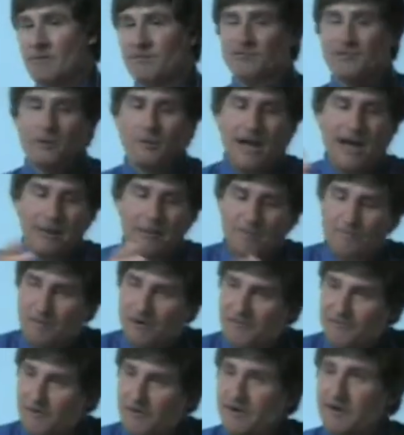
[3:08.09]
So I would
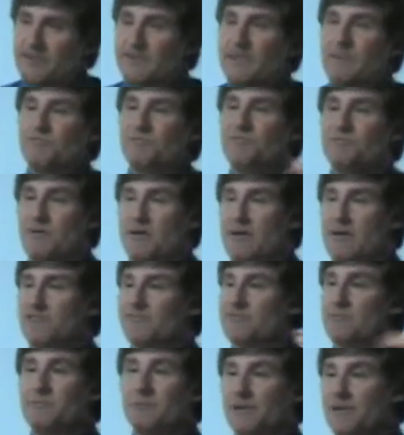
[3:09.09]
prefer to keep
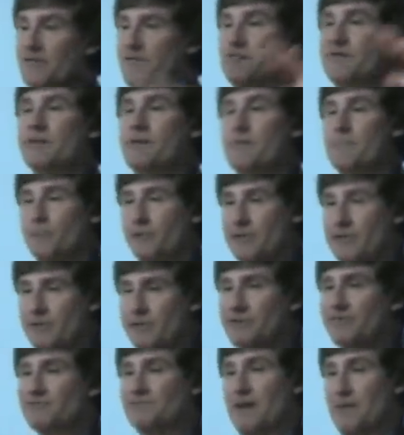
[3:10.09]
science and religion
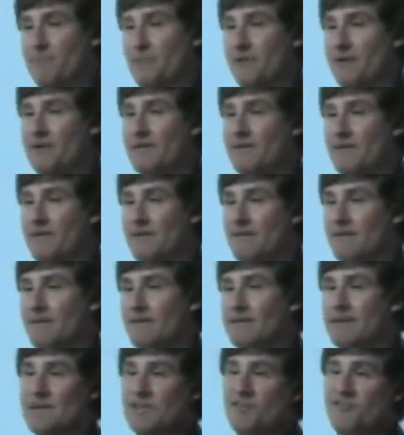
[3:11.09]
completely separate.
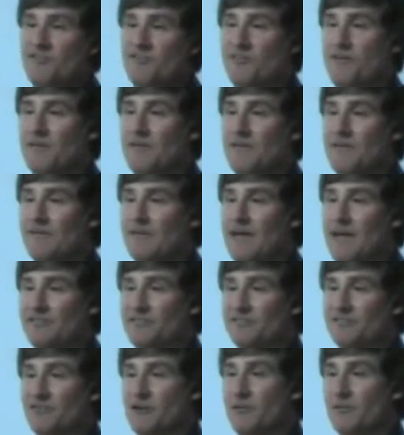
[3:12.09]
Each
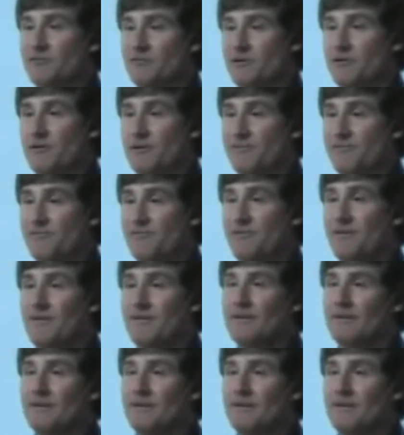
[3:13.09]
has its own turf.